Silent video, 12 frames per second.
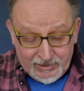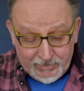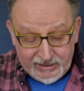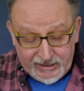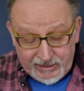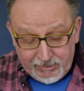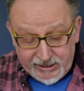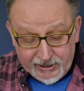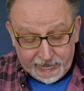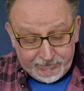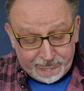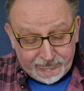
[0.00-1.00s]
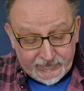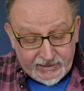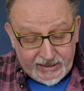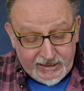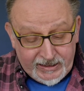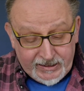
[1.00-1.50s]
But here we go.
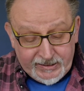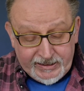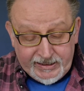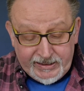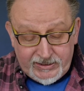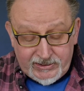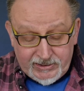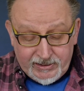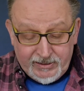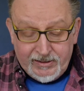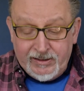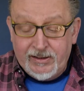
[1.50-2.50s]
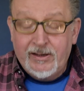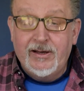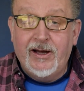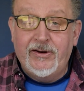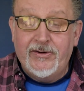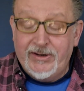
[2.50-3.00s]
Here is
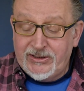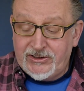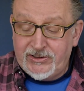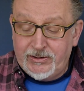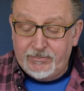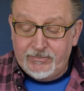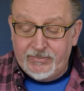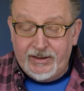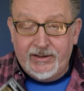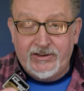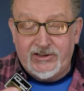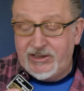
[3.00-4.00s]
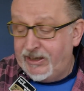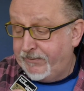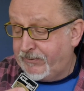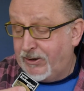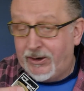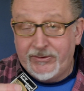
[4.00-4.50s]
a nice
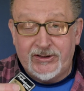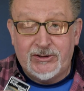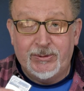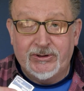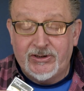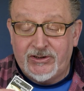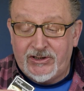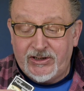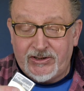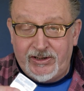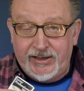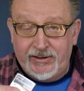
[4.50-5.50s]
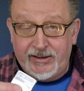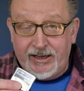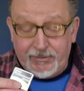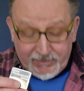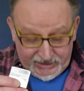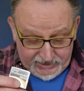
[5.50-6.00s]
CF card. This one's a 16
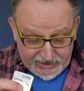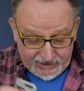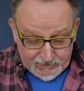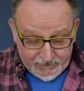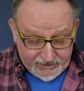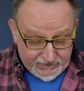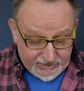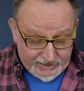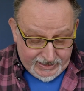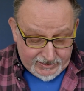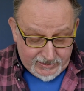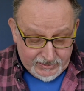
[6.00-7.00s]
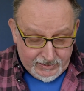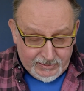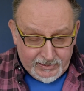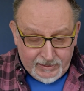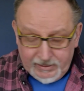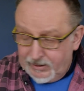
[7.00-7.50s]
gig, but it takes bigger than that.
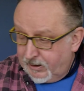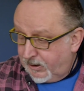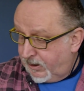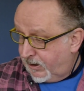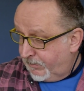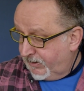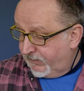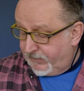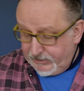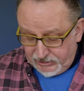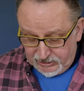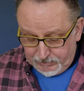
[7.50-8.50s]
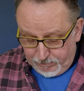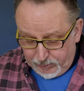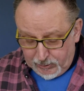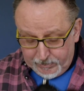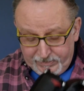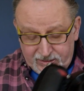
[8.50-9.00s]
If I just
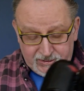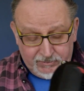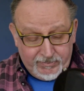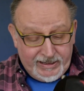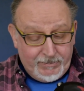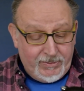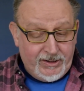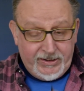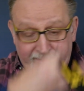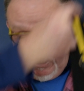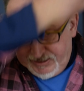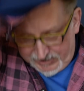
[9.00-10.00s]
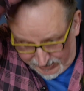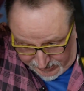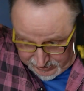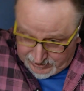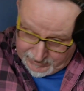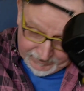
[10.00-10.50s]
pop this around my neck a
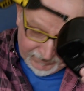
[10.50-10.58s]
second.